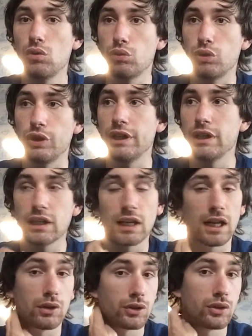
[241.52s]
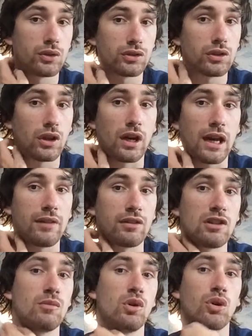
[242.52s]
really allows you to start
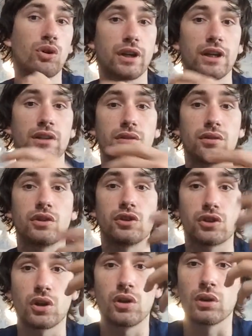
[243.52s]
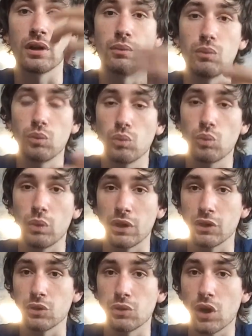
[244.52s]
having more creative control. And
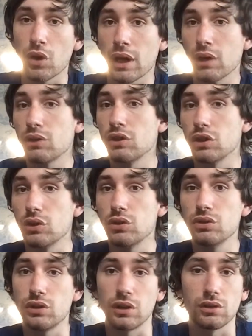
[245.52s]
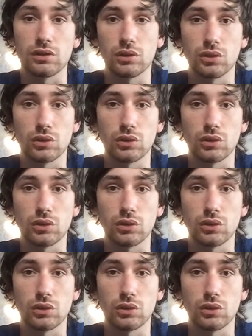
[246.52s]
when you know how to use those